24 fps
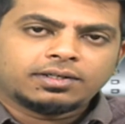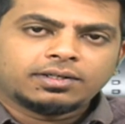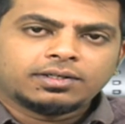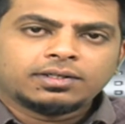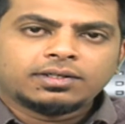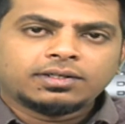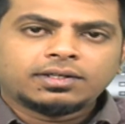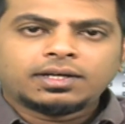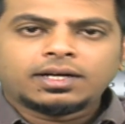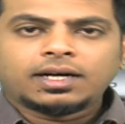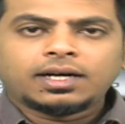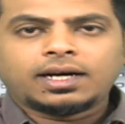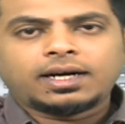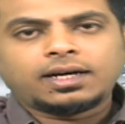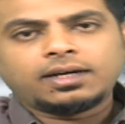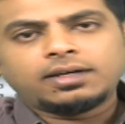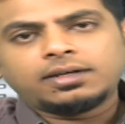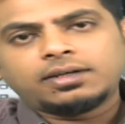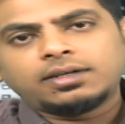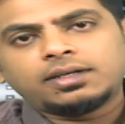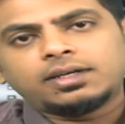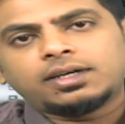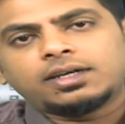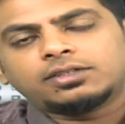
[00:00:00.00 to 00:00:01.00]
And
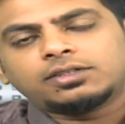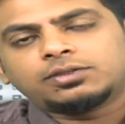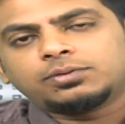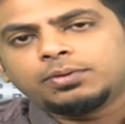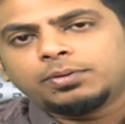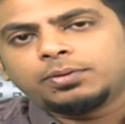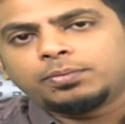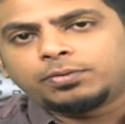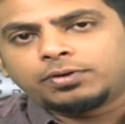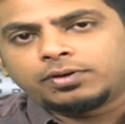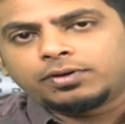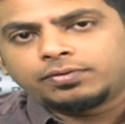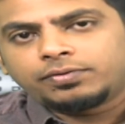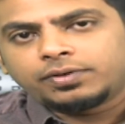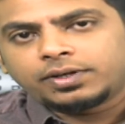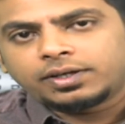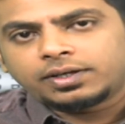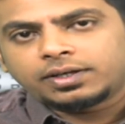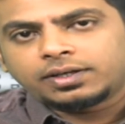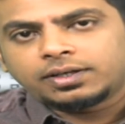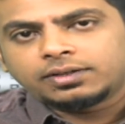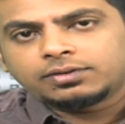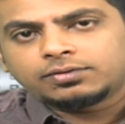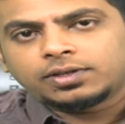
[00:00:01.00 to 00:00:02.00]
it has to be perfect
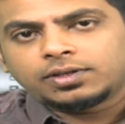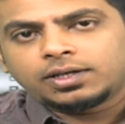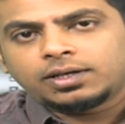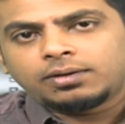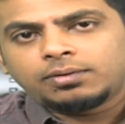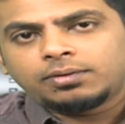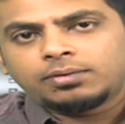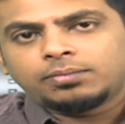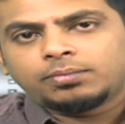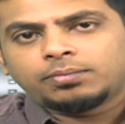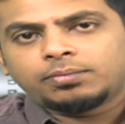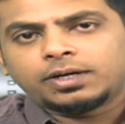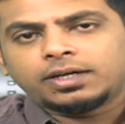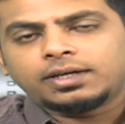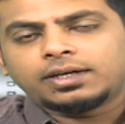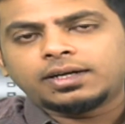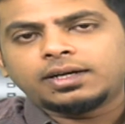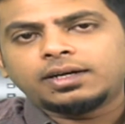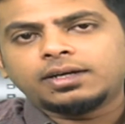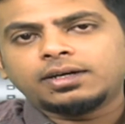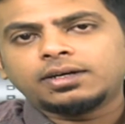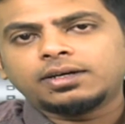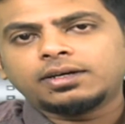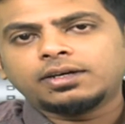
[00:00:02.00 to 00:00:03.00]
as well by
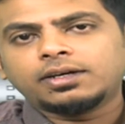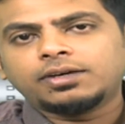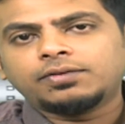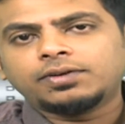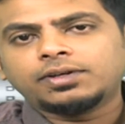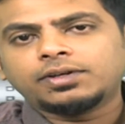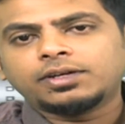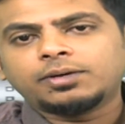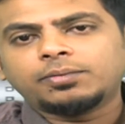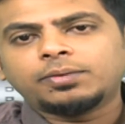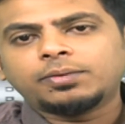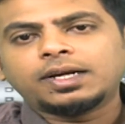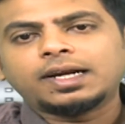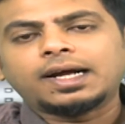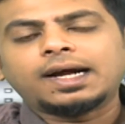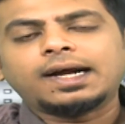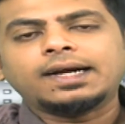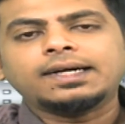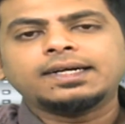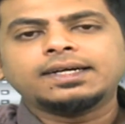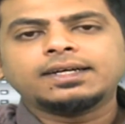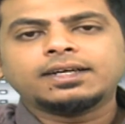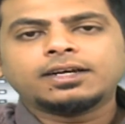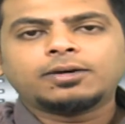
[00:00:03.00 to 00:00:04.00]
giving them an
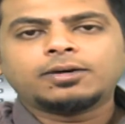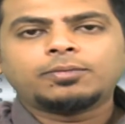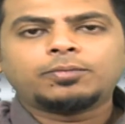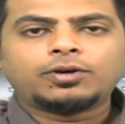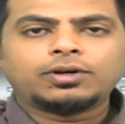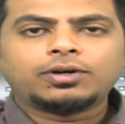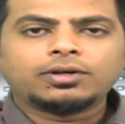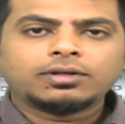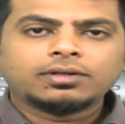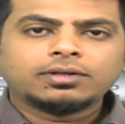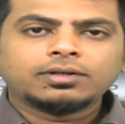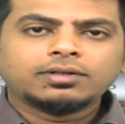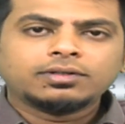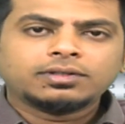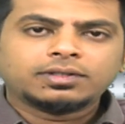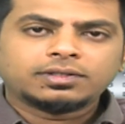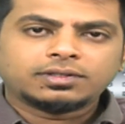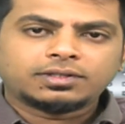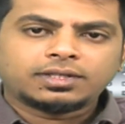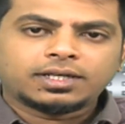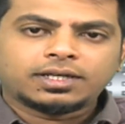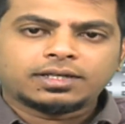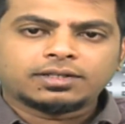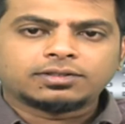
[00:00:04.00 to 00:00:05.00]
idea about the
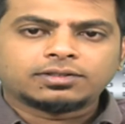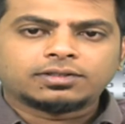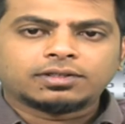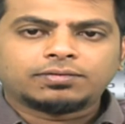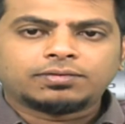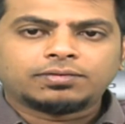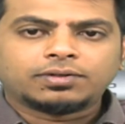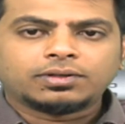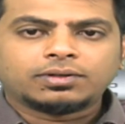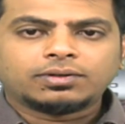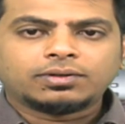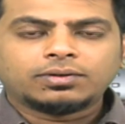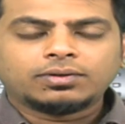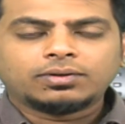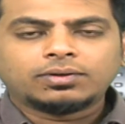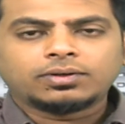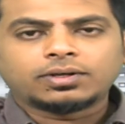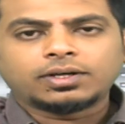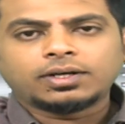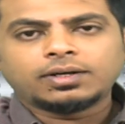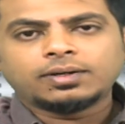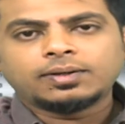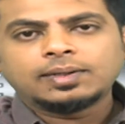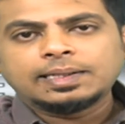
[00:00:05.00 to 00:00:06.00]
status of it, okay.
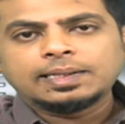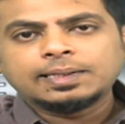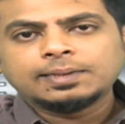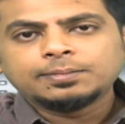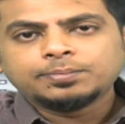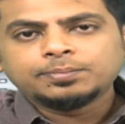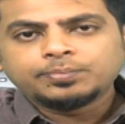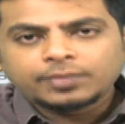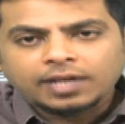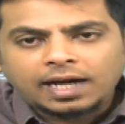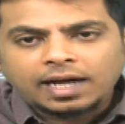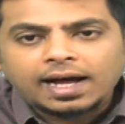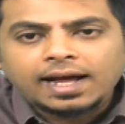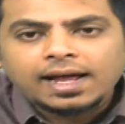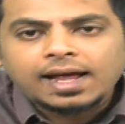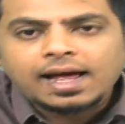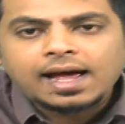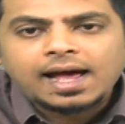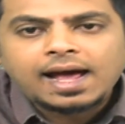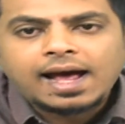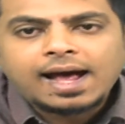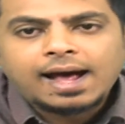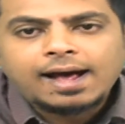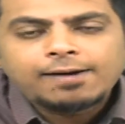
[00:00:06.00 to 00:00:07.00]
I
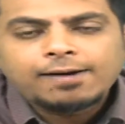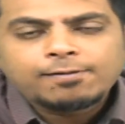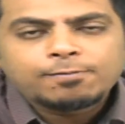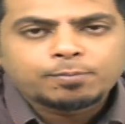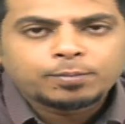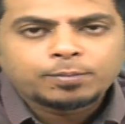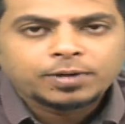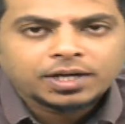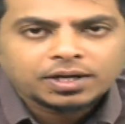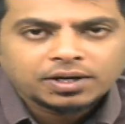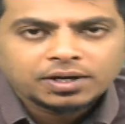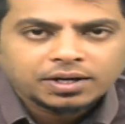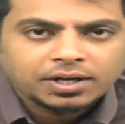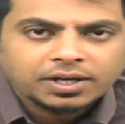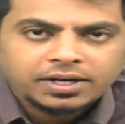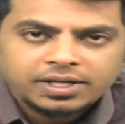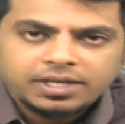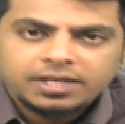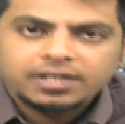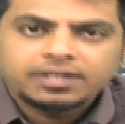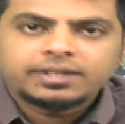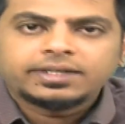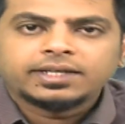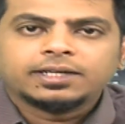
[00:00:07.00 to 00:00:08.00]
have been
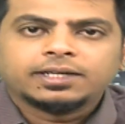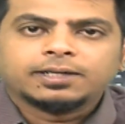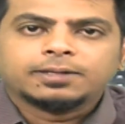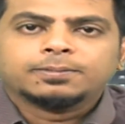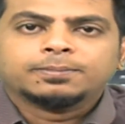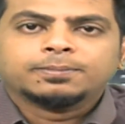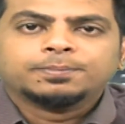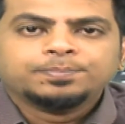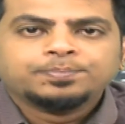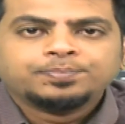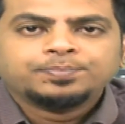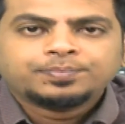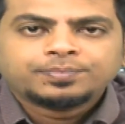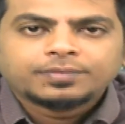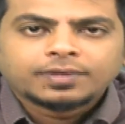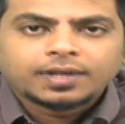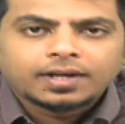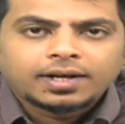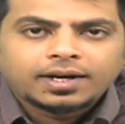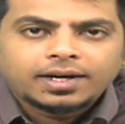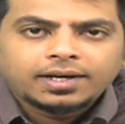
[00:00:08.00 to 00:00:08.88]
eating, right?